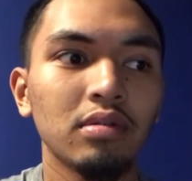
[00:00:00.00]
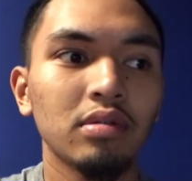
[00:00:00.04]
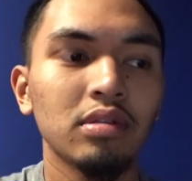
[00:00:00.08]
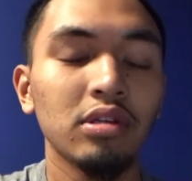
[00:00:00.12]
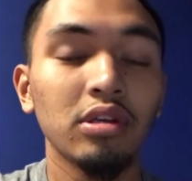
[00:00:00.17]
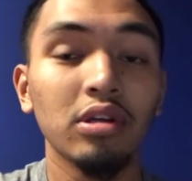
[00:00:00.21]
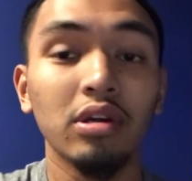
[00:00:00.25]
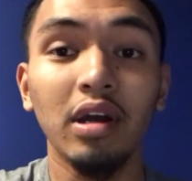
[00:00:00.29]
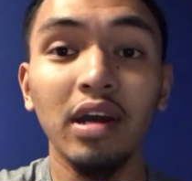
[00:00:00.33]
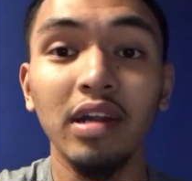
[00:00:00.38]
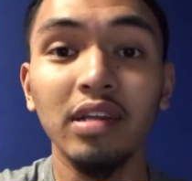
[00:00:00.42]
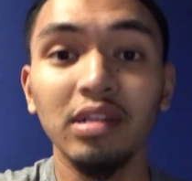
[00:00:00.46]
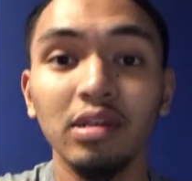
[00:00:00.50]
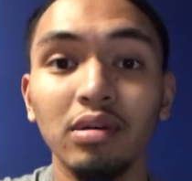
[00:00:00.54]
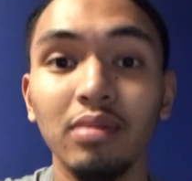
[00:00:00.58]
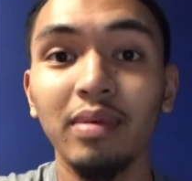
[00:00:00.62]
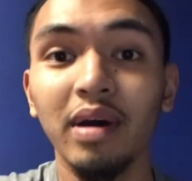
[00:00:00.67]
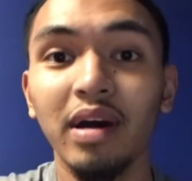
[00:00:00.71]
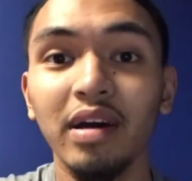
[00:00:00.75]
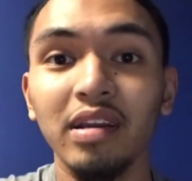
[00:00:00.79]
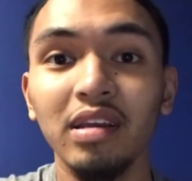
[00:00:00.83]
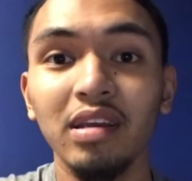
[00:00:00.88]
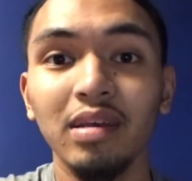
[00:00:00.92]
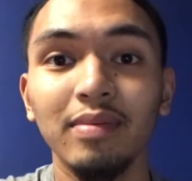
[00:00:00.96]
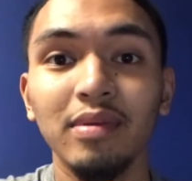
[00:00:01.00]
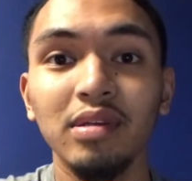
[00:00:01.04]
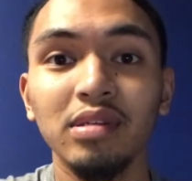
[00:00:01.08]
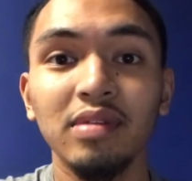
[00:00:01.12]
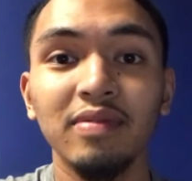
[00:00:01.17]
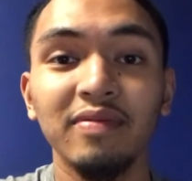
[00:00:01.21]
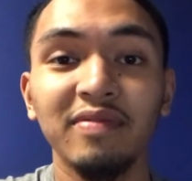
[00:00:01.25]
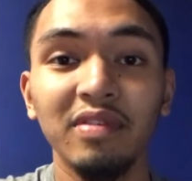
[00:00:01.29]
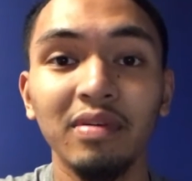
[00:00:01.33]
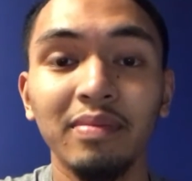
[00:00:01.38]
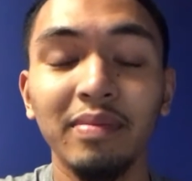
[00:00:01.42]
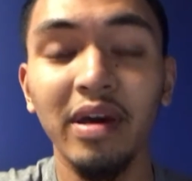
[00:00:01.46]
to your ideal body image
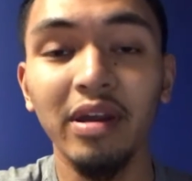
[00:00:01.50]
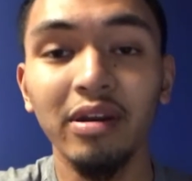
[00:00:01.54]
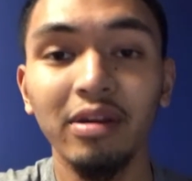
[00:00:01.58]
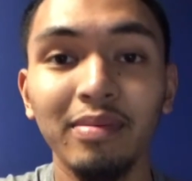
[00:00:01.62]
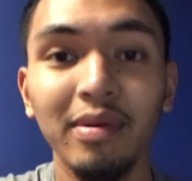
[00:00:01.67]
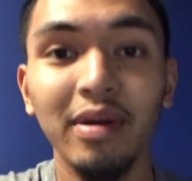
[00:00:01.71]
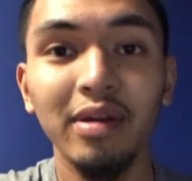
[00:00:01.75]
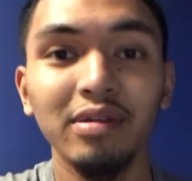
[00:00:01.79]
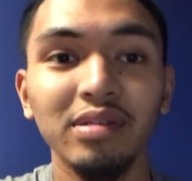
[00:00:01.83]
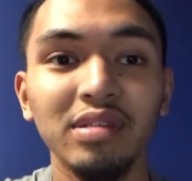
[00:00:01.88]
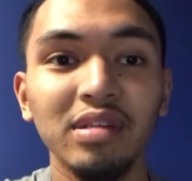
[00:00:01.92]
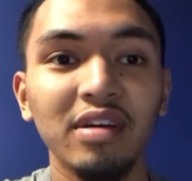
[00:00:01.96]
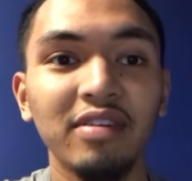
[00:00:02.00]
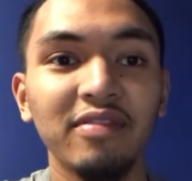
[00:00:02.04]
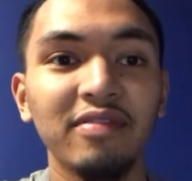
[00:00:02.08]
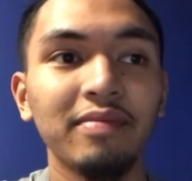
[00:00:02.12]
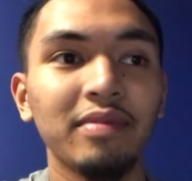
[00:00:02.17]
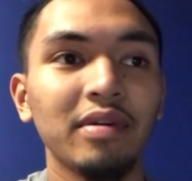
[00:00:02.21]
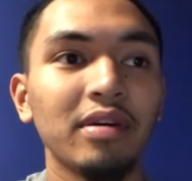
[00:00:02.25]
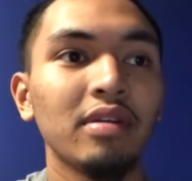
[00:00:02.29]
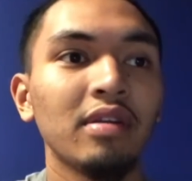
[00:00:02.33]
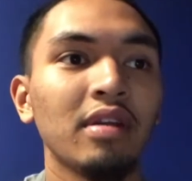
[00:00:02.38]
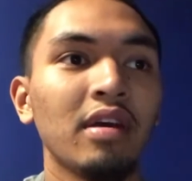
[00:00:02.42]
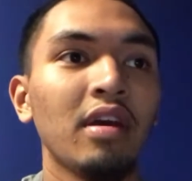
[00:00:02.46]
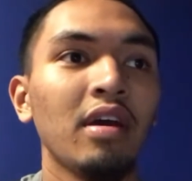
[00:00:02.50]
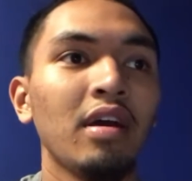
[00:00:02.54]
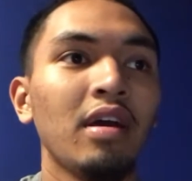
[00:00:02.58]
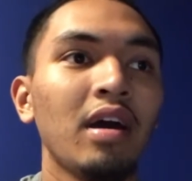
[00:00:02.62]
and feel better about yourself, but